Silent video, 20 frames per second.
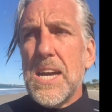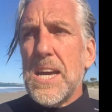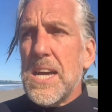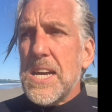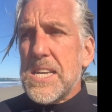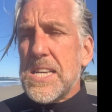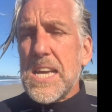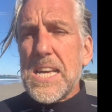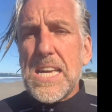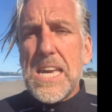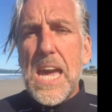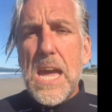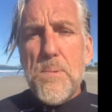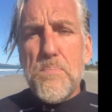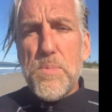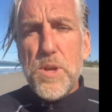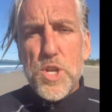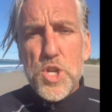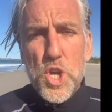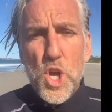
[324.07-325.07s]
to keep
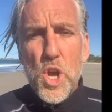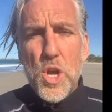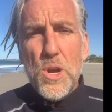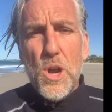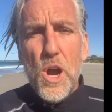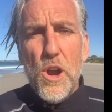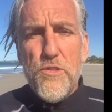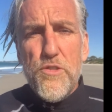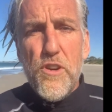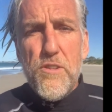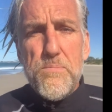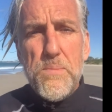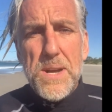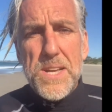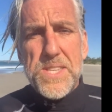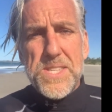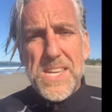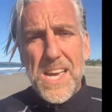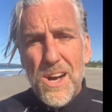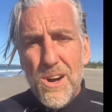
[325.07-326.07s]
the turnover of my
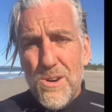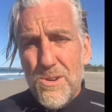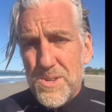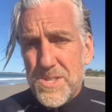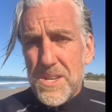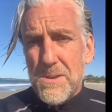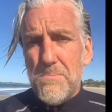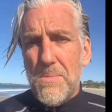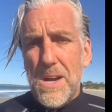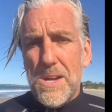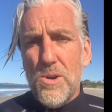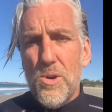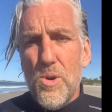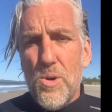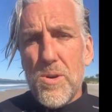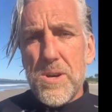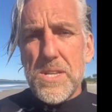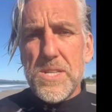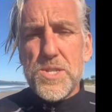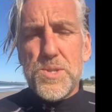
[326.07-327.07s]
cells and my
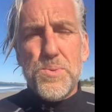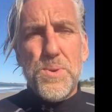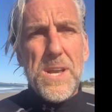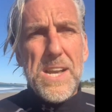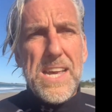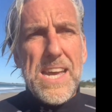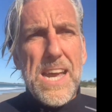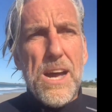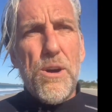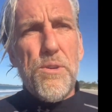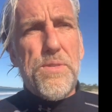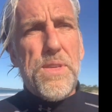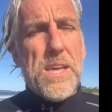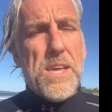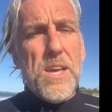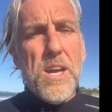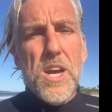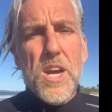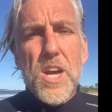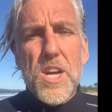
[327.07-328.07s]
organs really healthy.
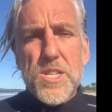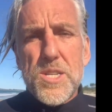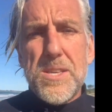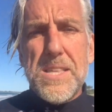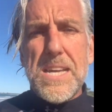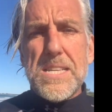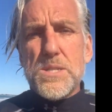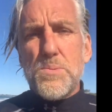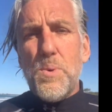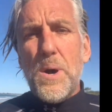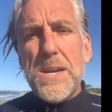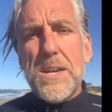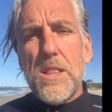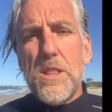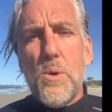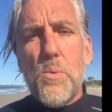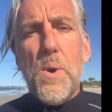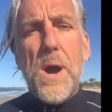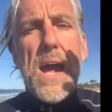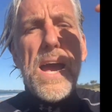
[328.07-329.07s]
So that's one of the
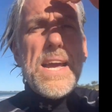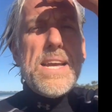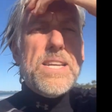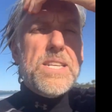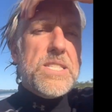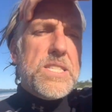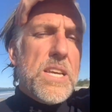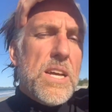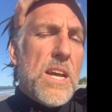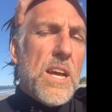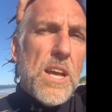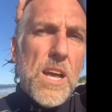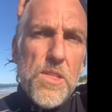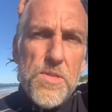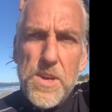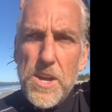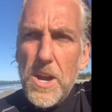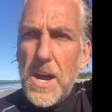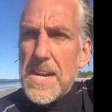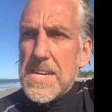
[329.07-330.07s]
ways
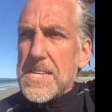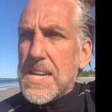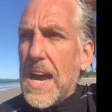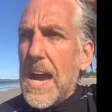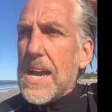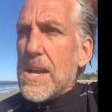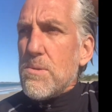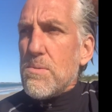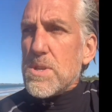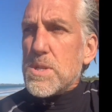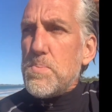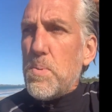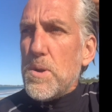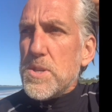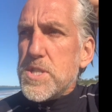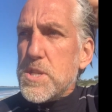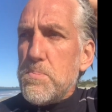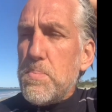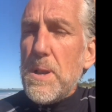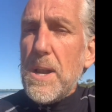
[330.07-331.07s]
that I take
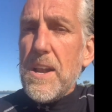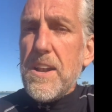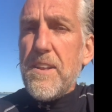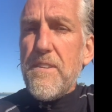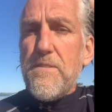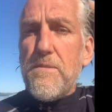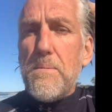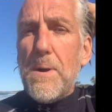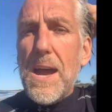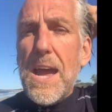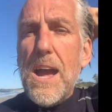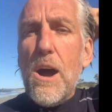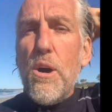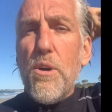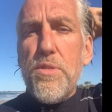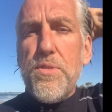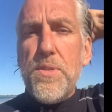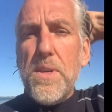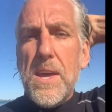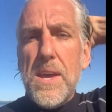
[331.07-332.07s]
responsibility for my
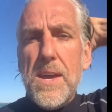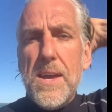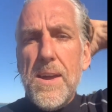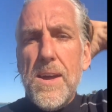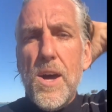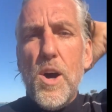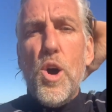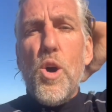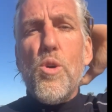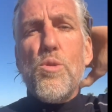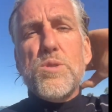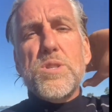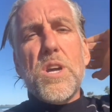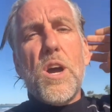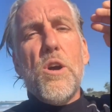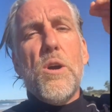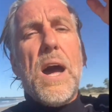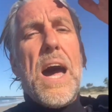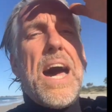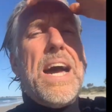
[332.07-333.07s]
health.
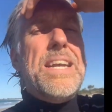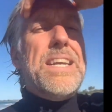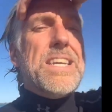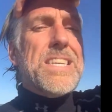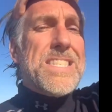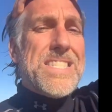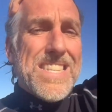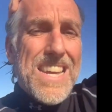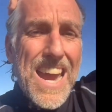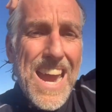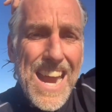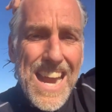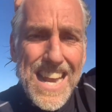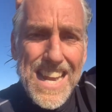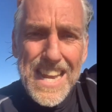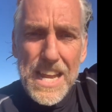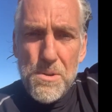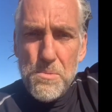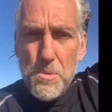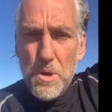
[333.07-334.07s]
Also
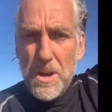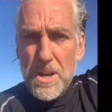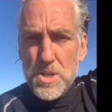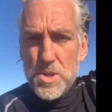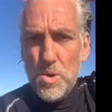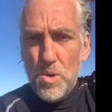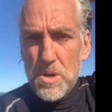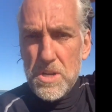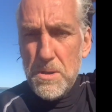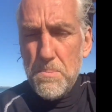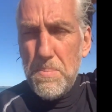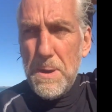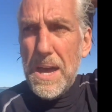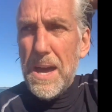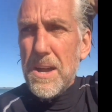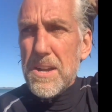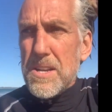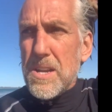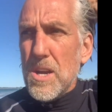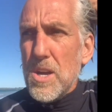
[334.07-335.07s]
understanding what I talked
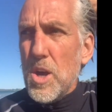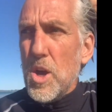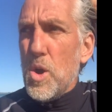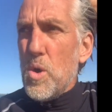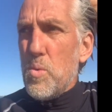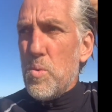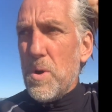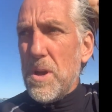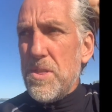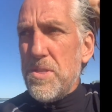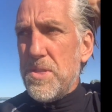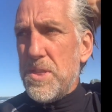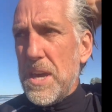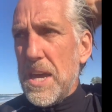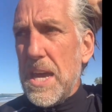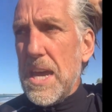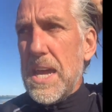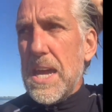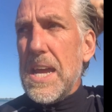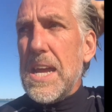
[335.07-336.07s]
about with
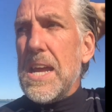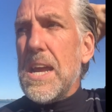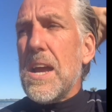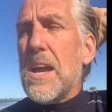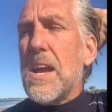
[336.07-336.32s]
the,